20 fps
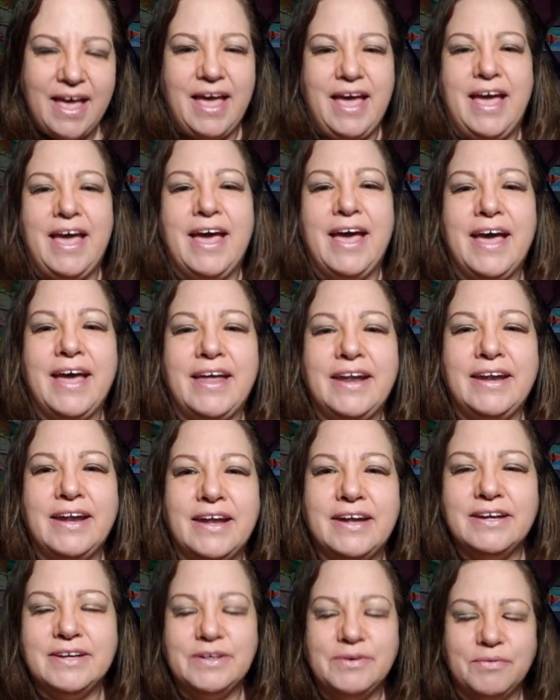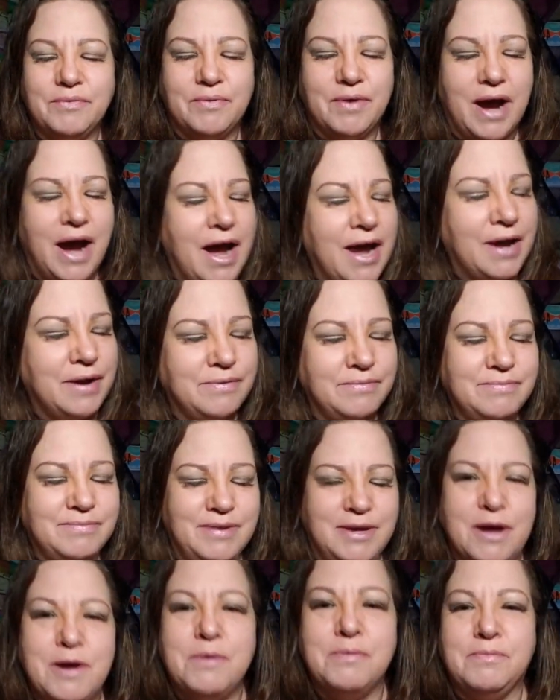And I,
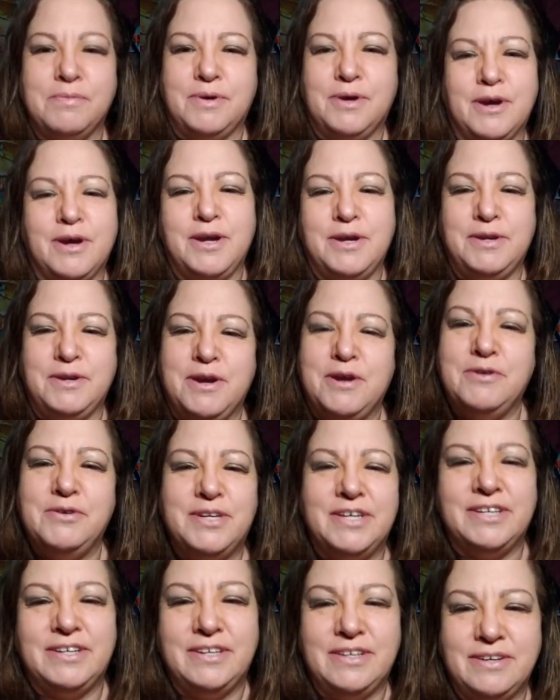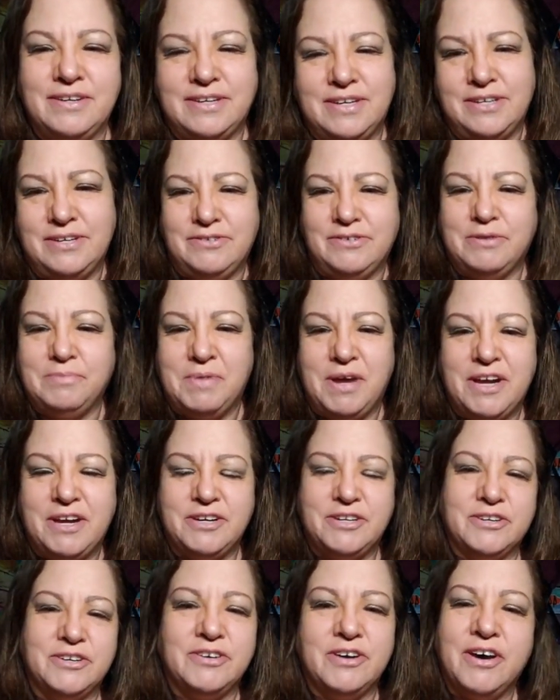good new district
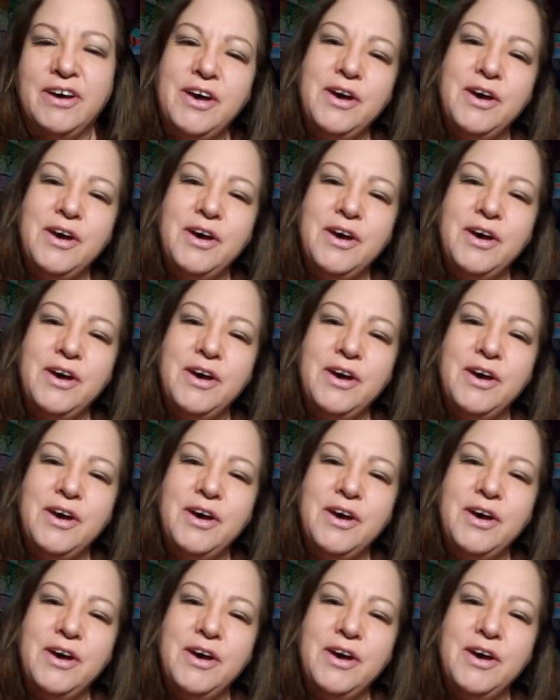manager and all,